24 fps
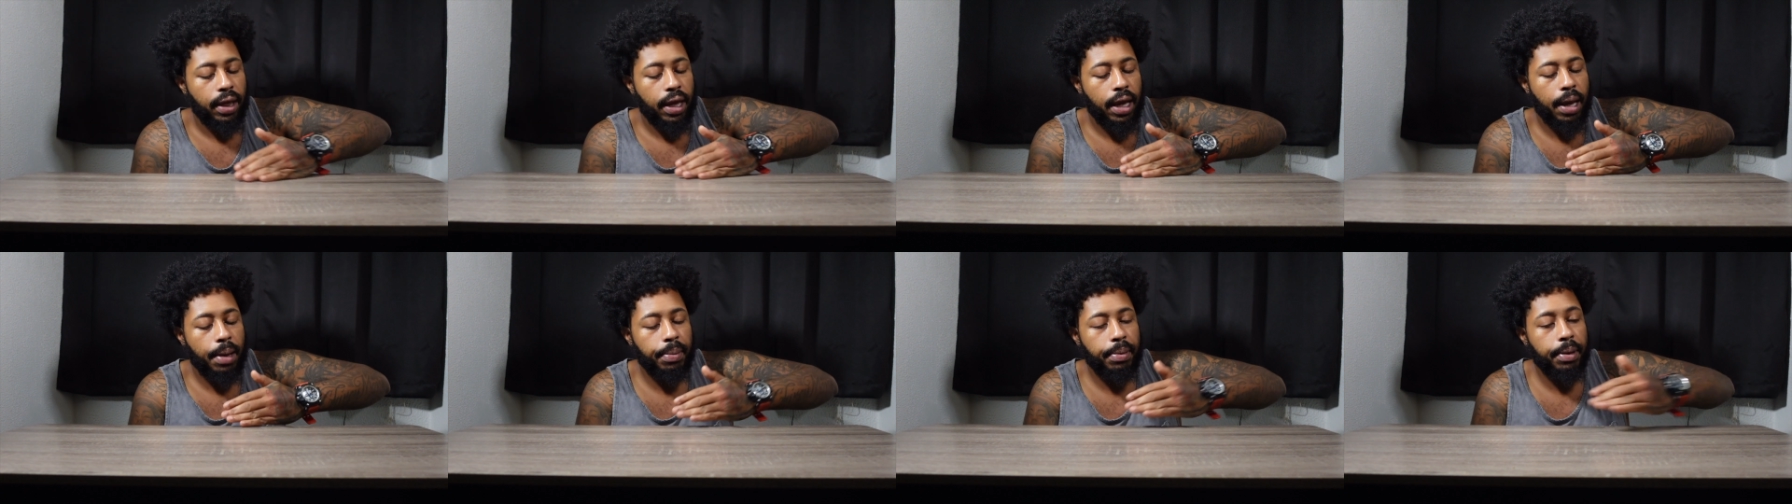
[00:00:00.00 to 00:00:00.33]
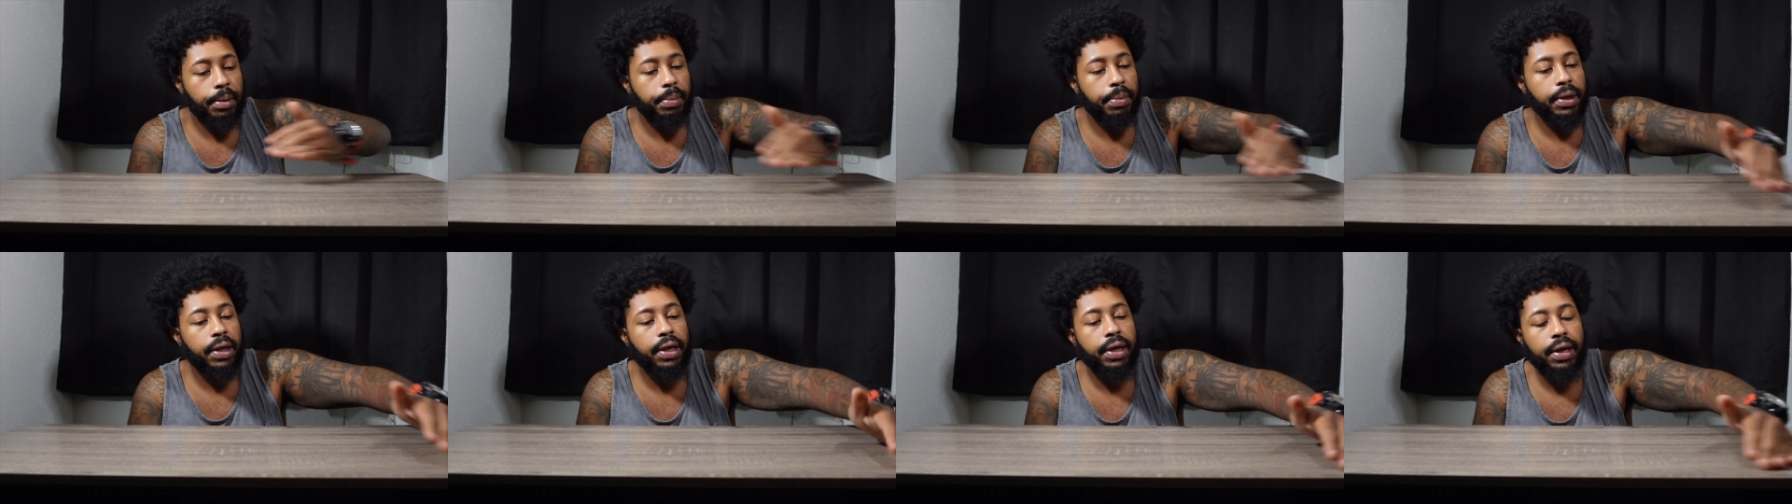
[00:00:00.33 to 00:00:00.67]
Happy
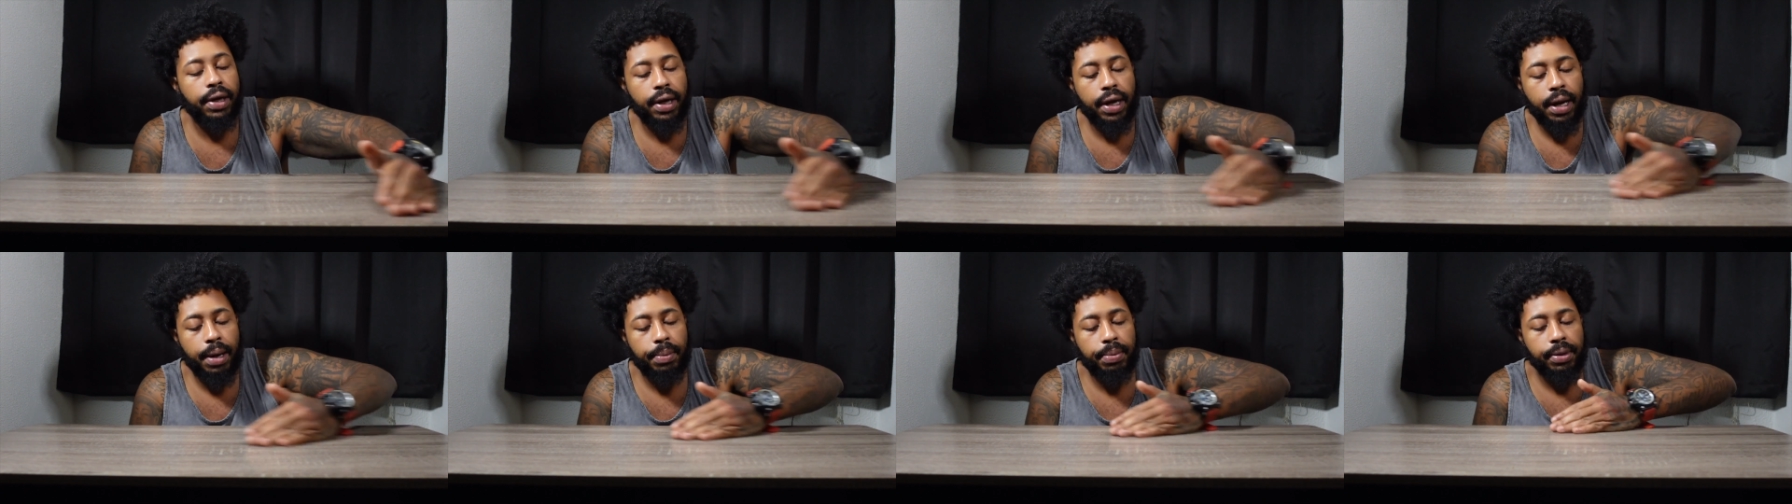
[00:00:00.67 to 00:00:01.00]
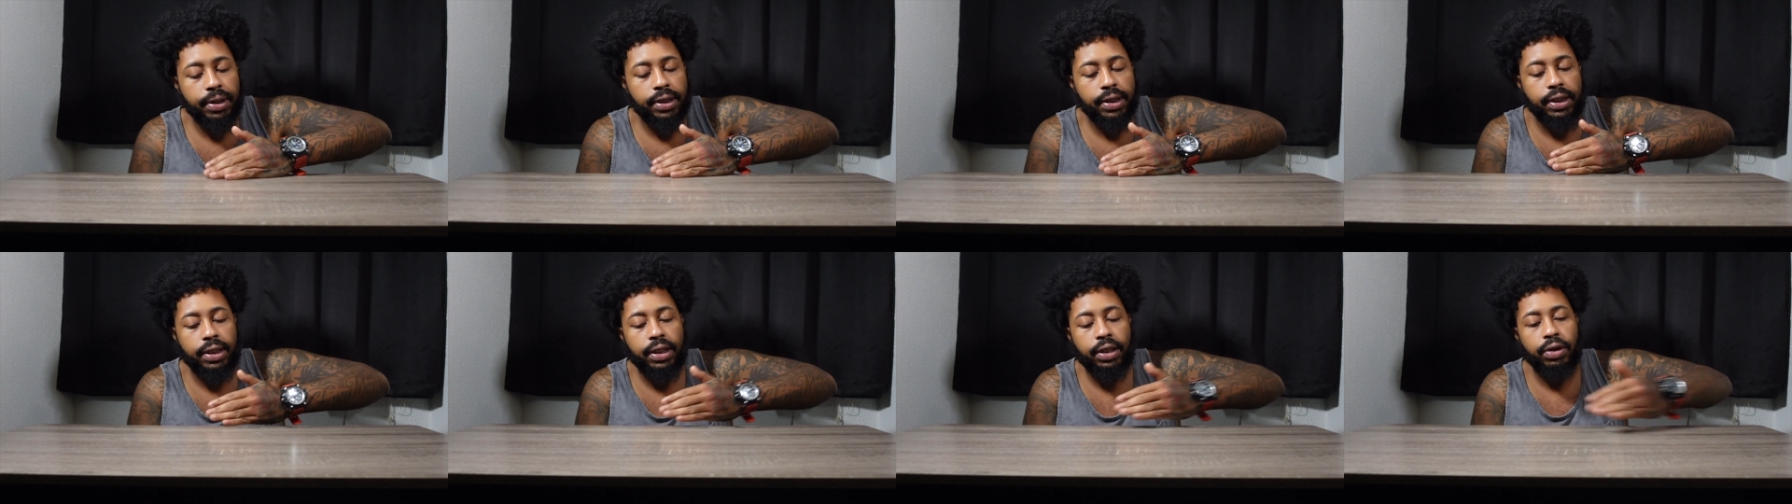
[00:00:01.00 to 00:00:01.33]
to be here.
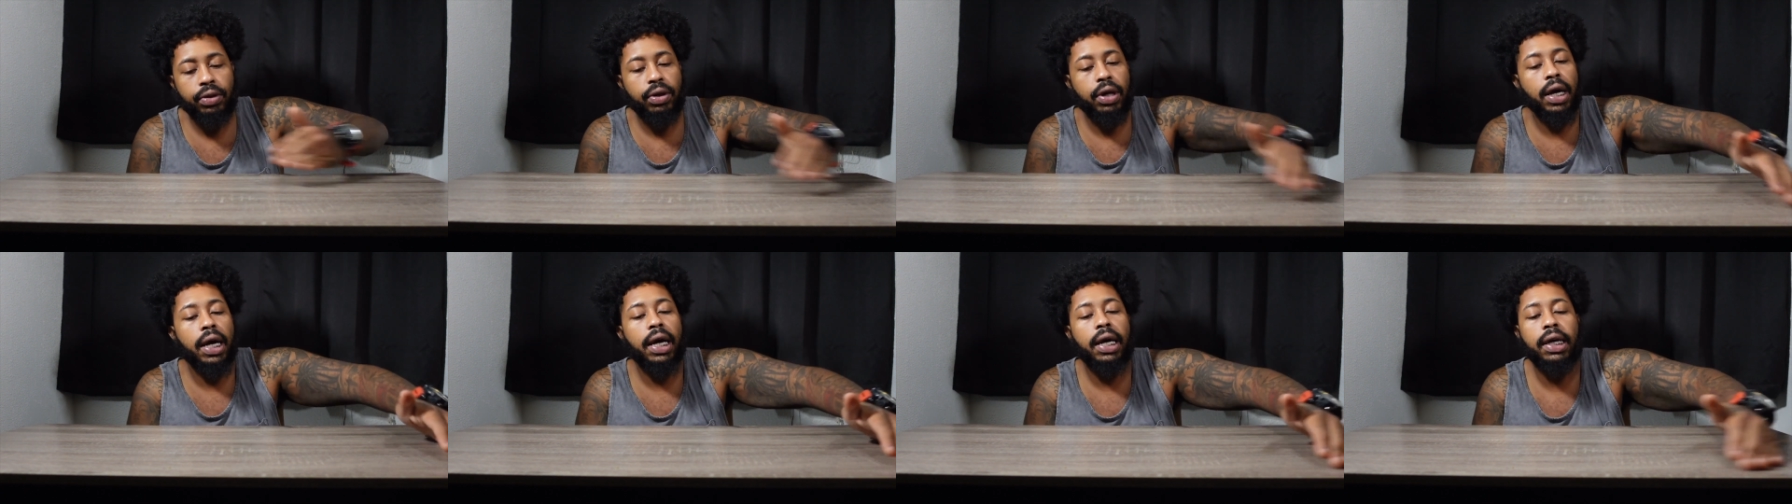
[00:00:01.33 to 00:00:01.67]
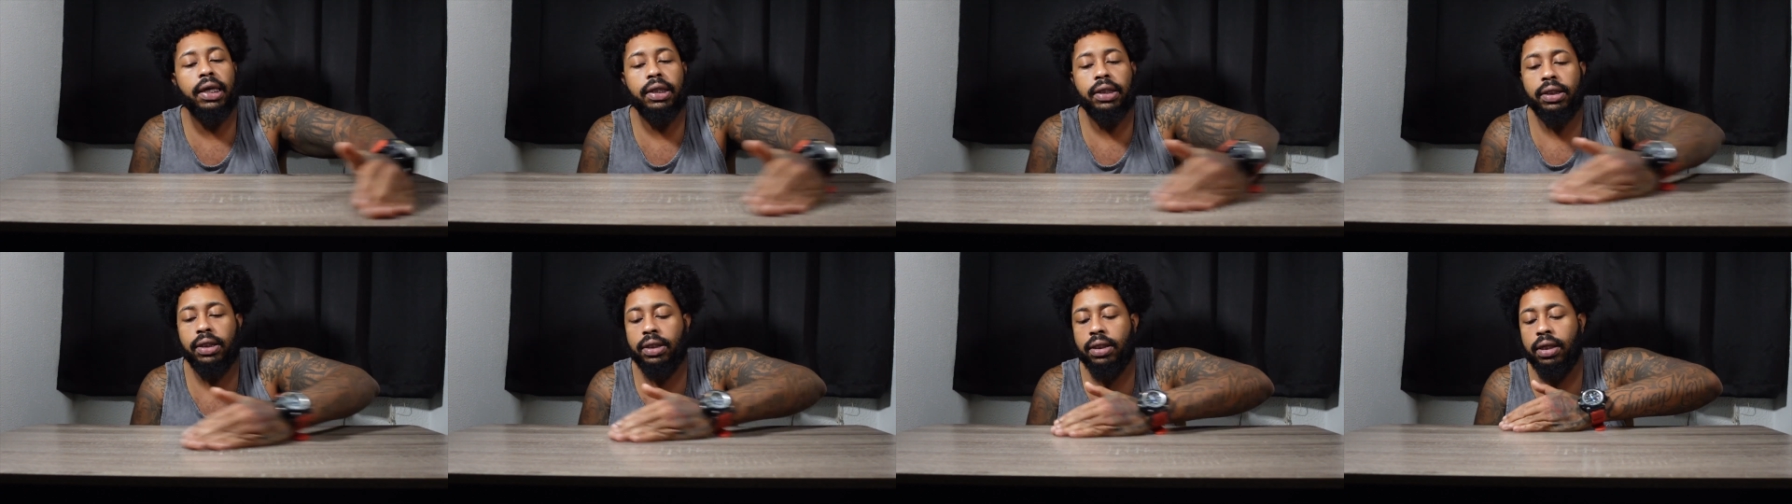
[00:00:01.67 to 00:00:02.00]
Happy to see you
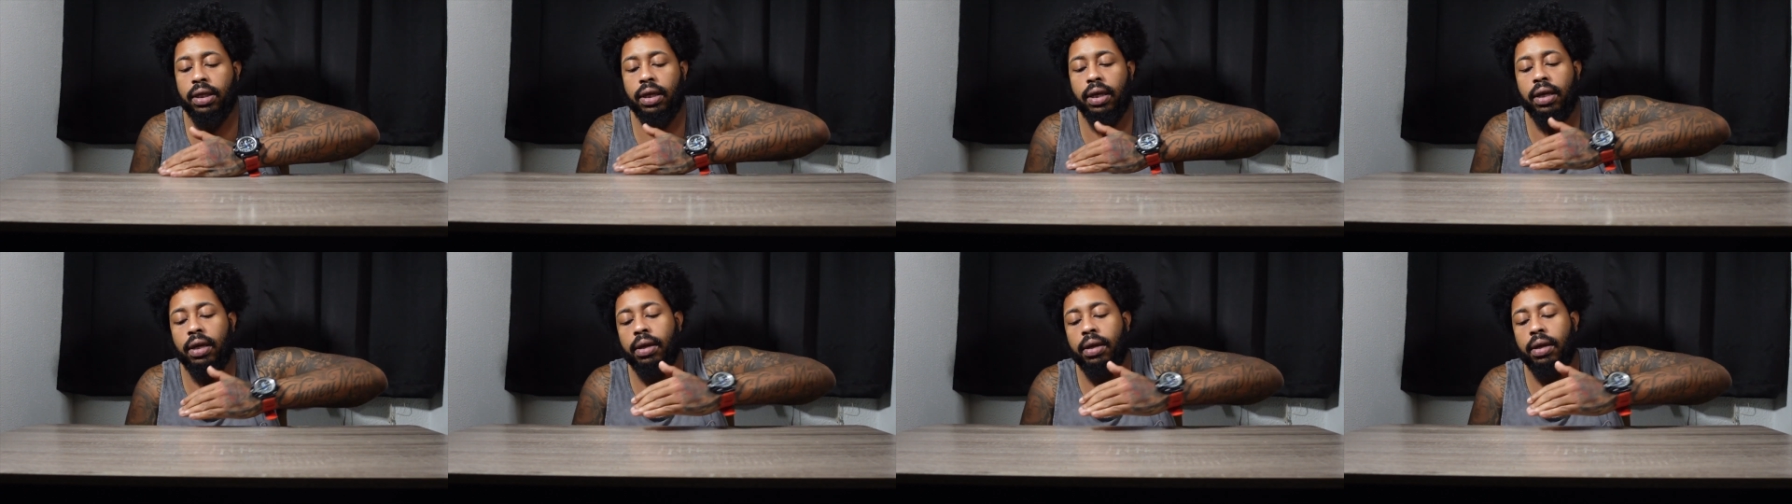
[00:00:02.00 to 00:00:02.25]
guys.